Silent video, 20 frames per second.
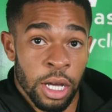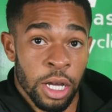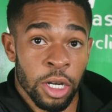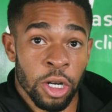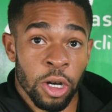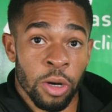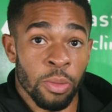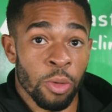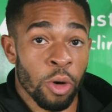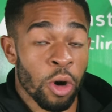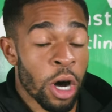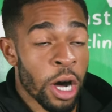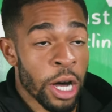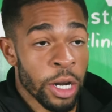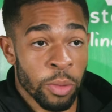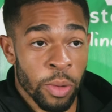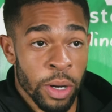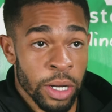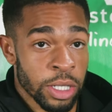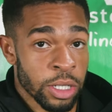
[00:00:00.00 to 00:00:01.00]
you know, more
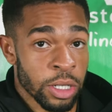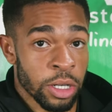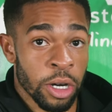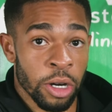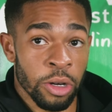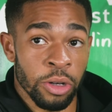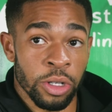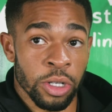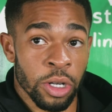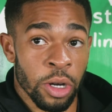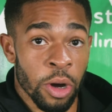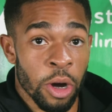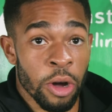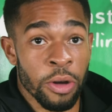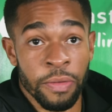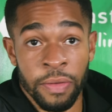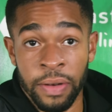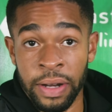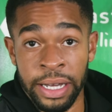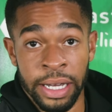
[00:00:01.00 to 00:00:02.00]
hard work to go. So
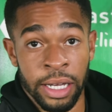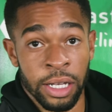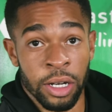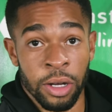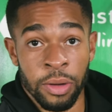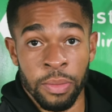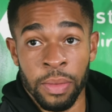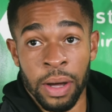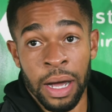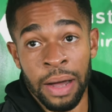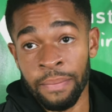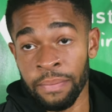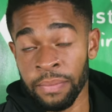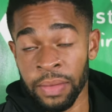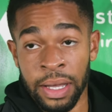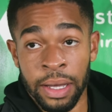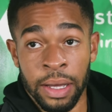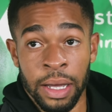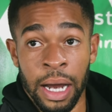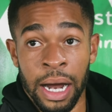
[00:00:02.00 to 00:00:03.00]
hopefully, you know,
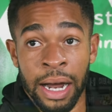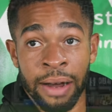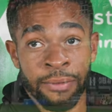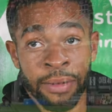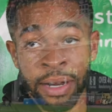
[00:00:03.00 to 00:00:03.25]
I'm I